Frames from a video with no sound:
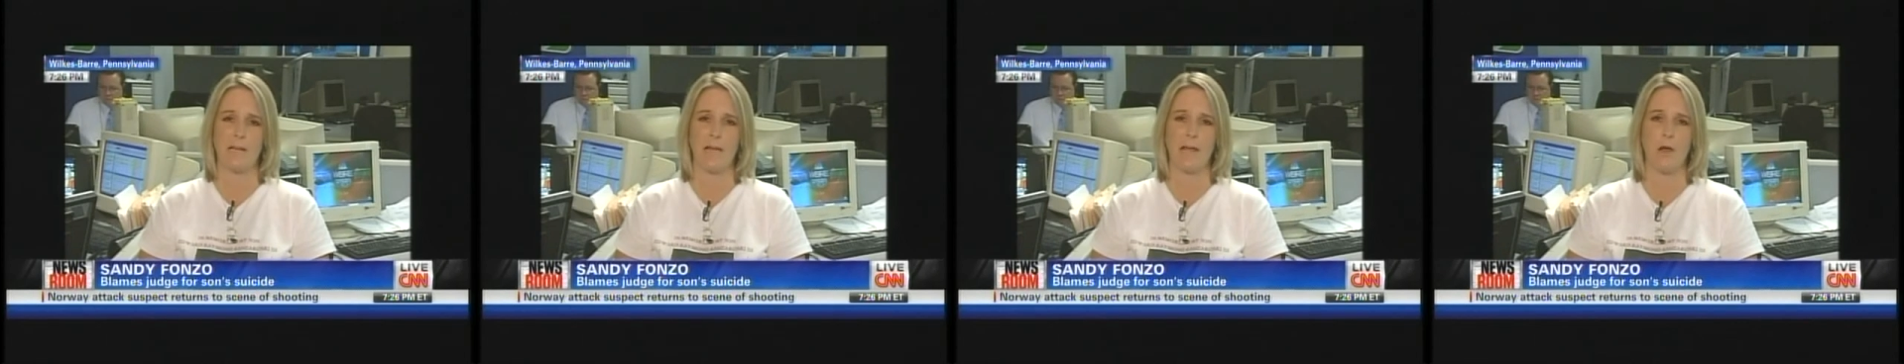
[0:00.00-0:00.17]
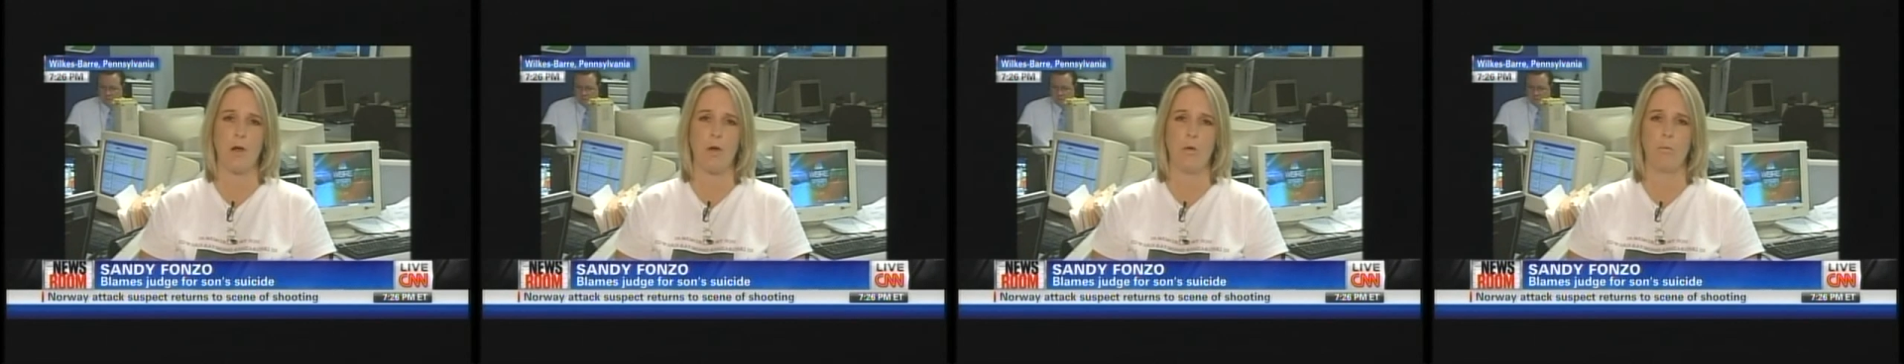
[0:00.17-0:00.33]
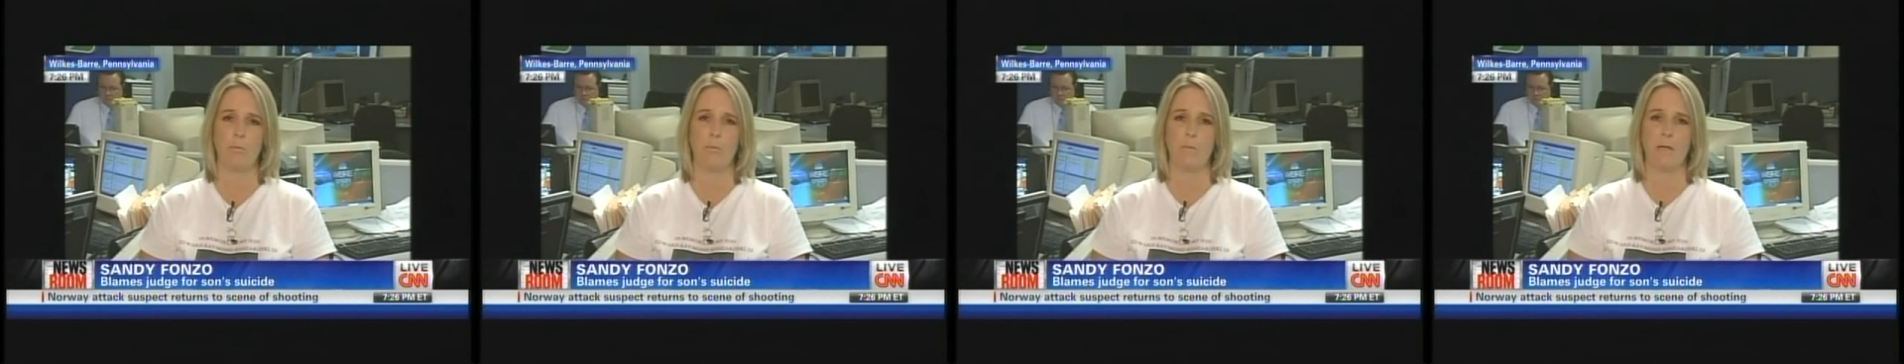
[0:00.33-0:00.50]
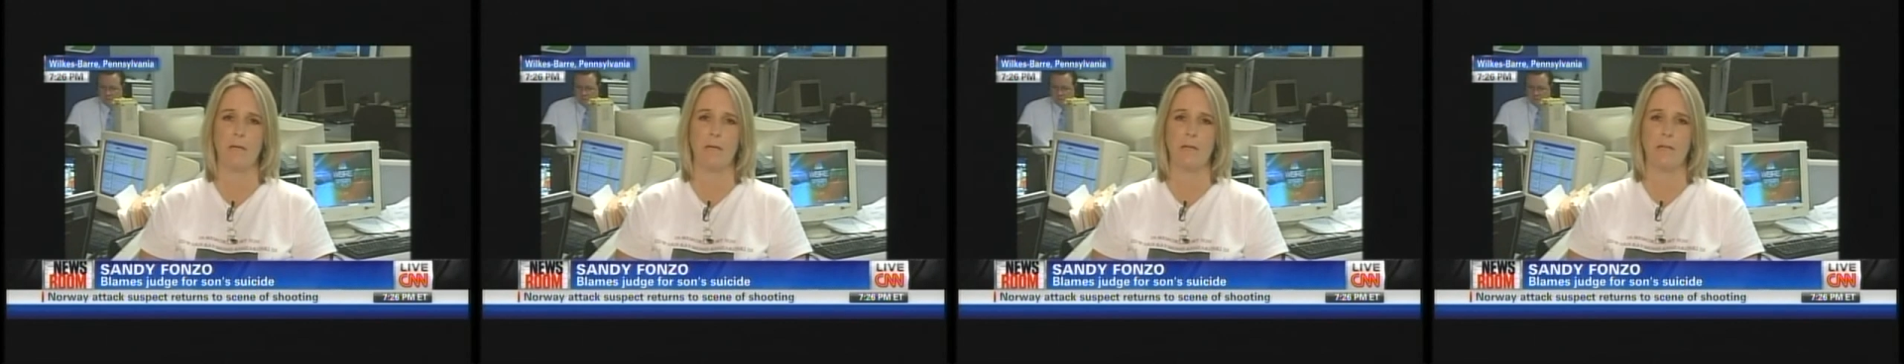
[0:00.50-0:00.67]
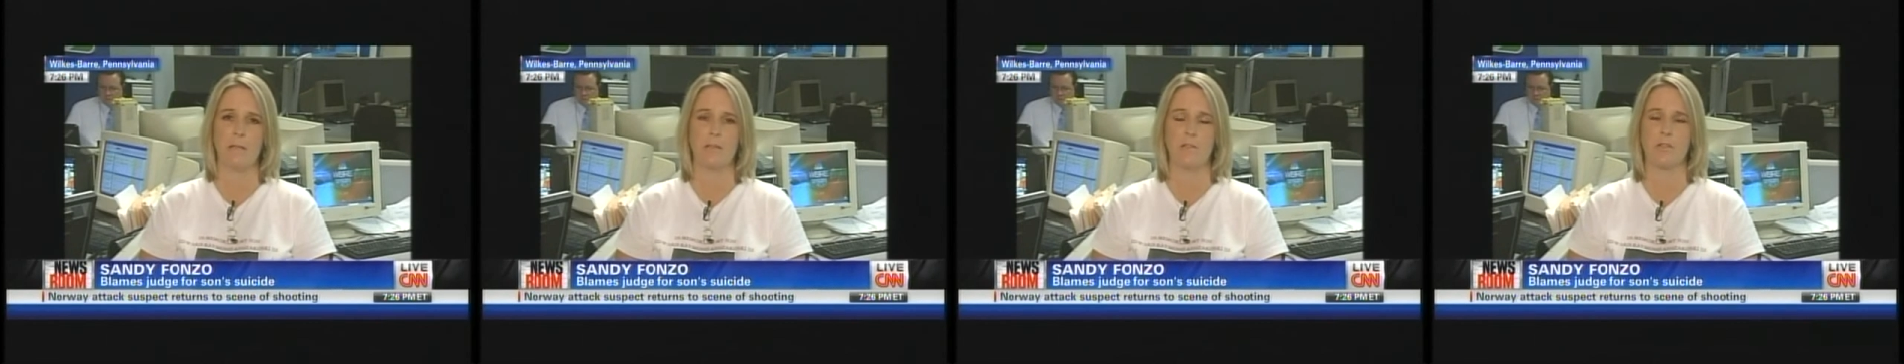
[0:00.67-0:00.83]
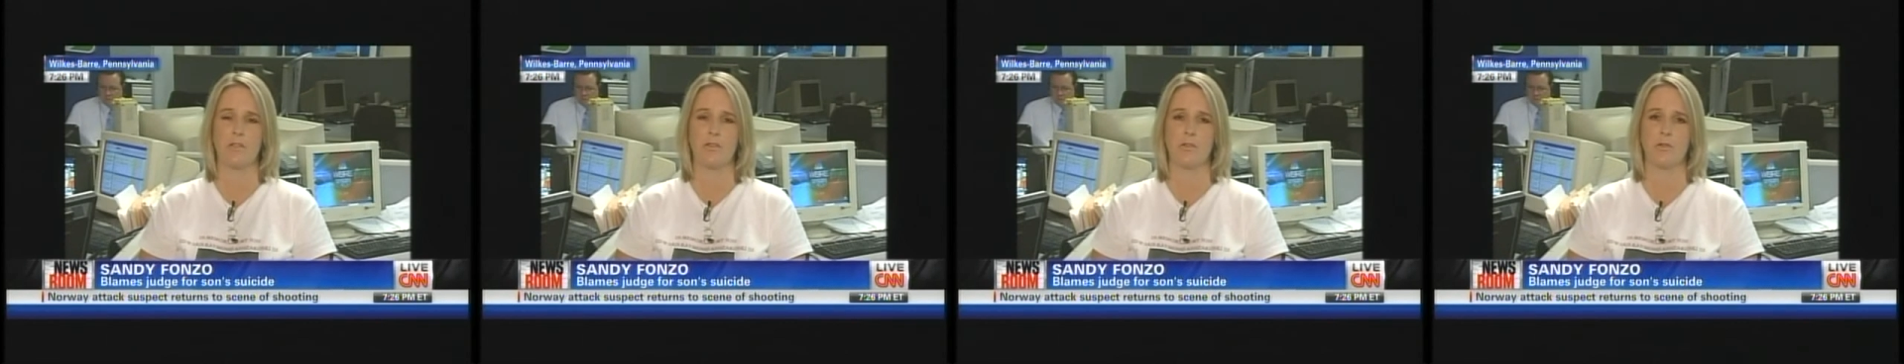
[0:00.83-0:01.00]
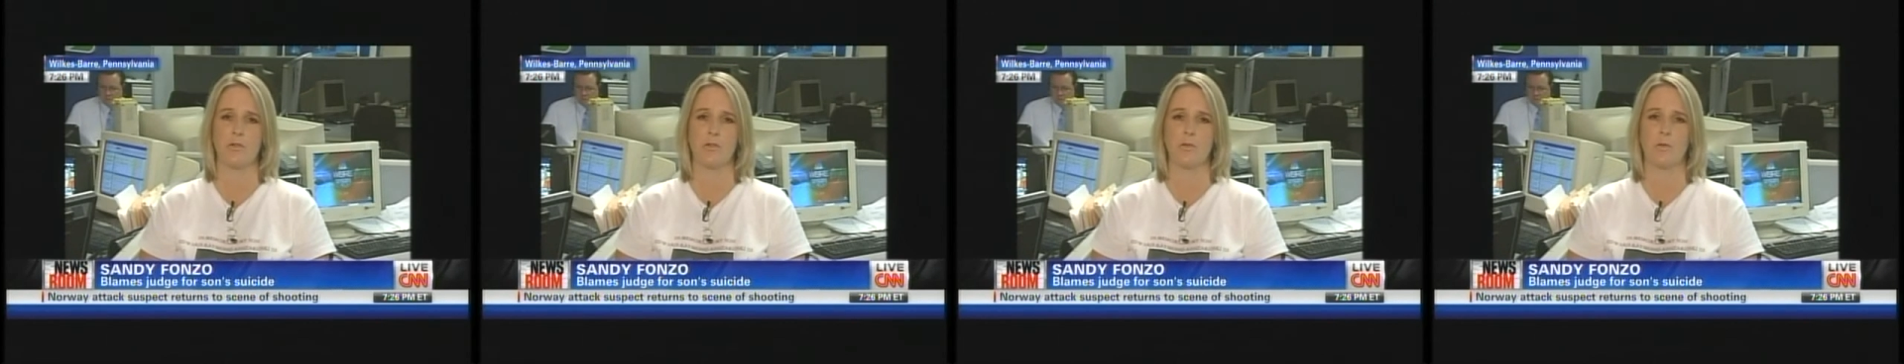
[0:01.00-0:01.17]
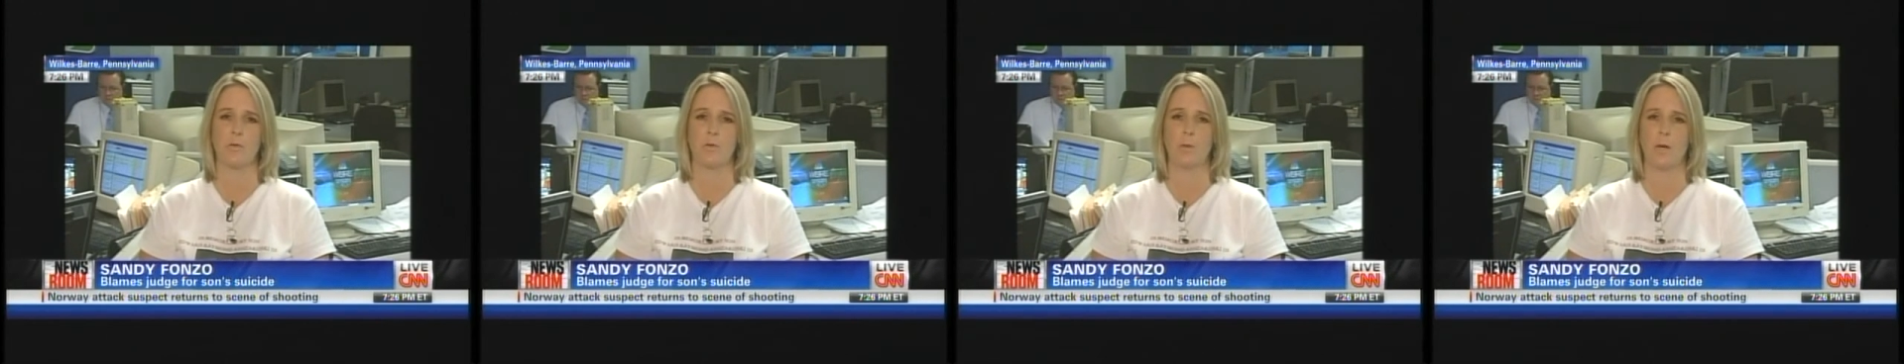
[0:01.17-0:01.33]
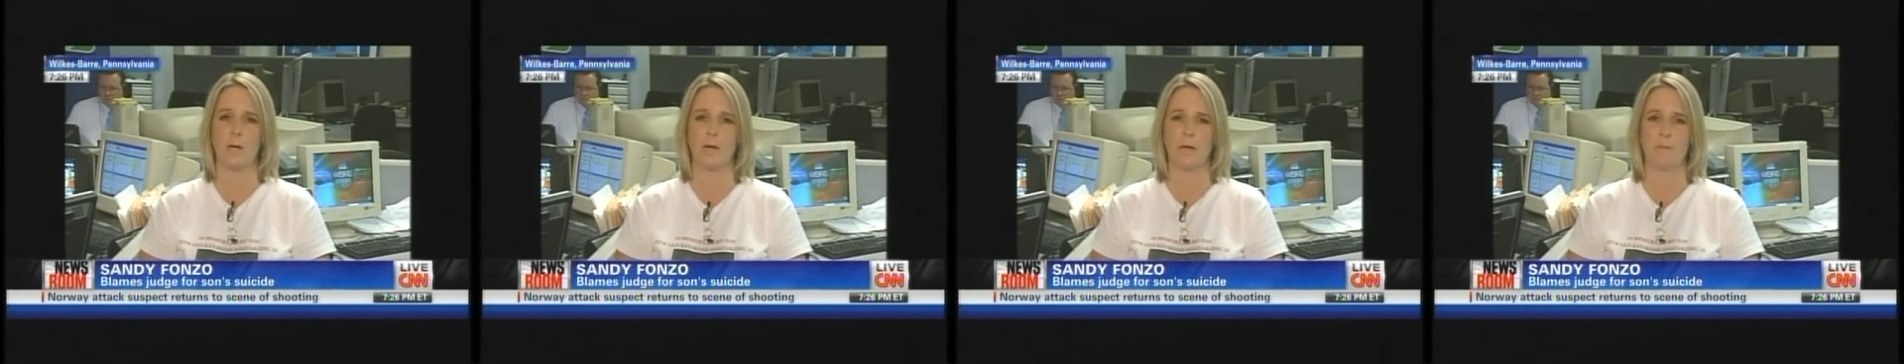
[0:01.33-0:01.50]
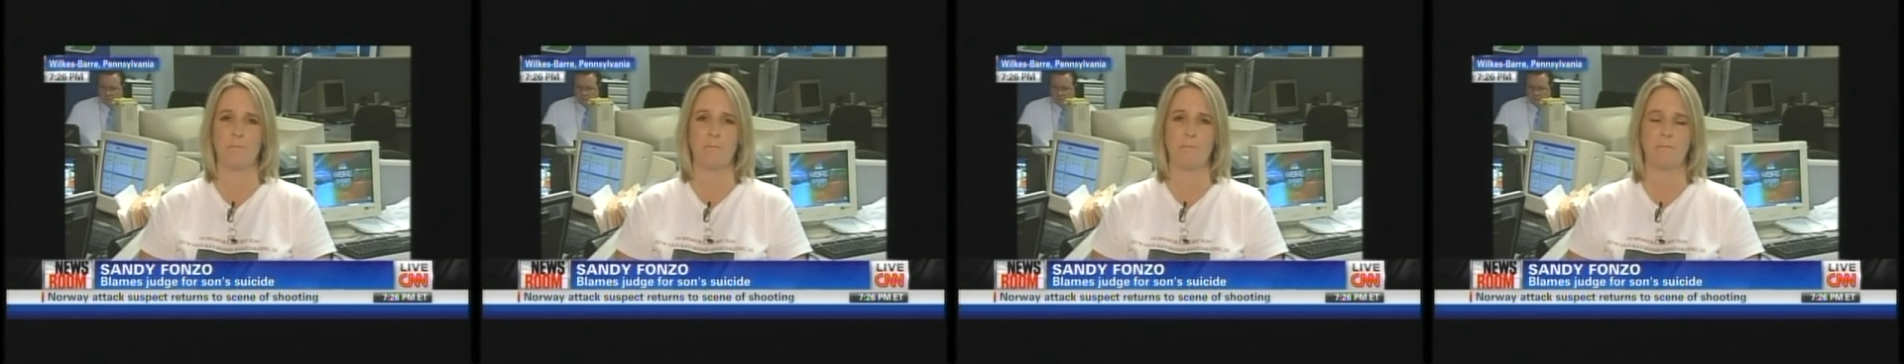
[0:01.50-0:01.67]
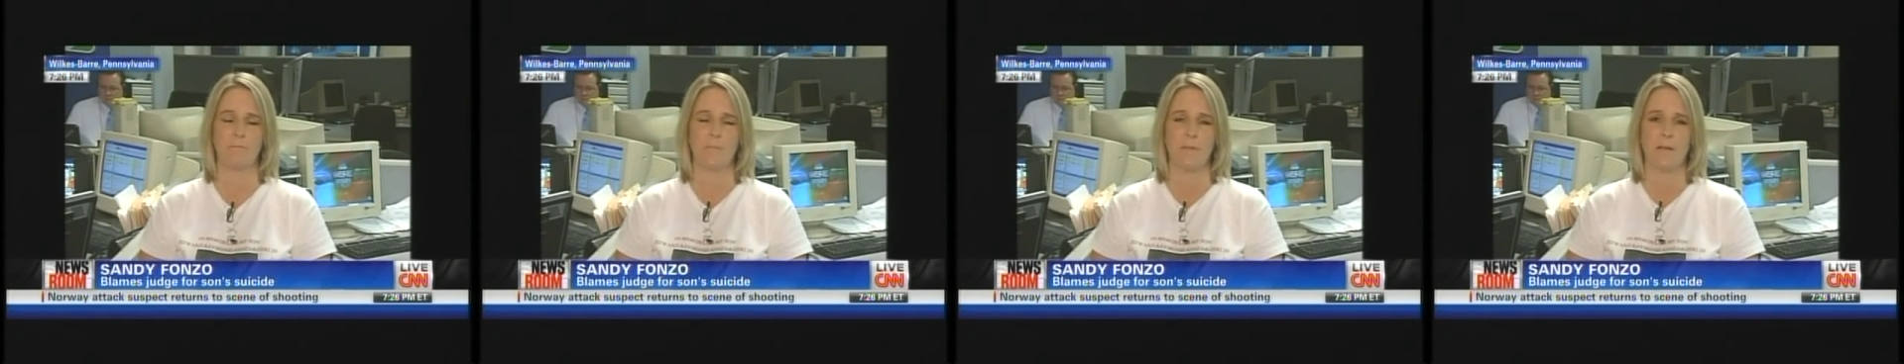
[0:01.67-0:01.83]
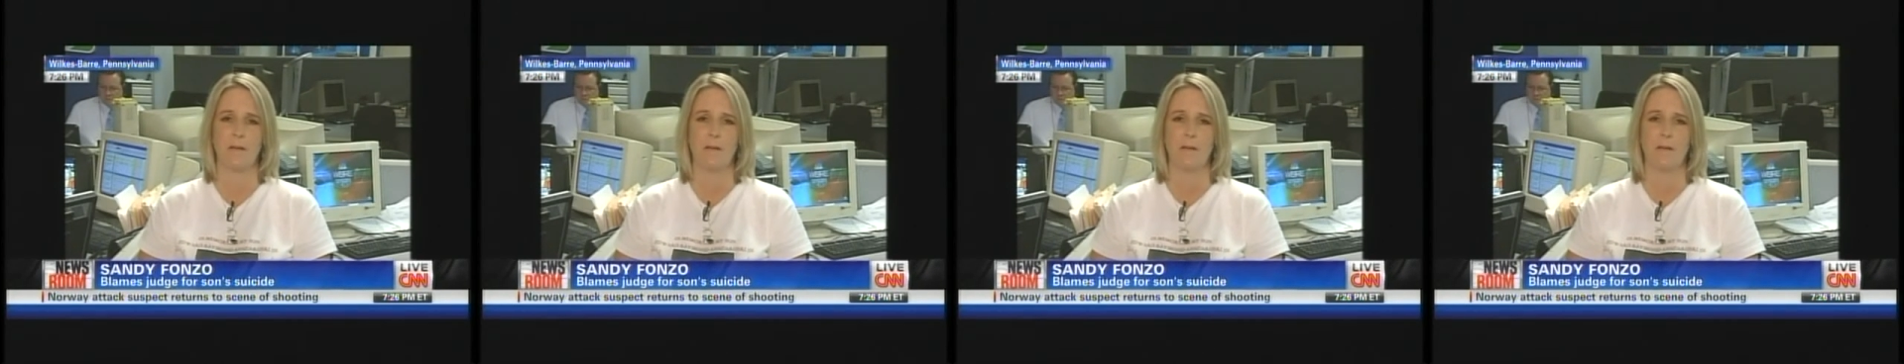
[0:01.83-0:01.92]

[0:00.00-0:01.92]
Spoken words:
help me to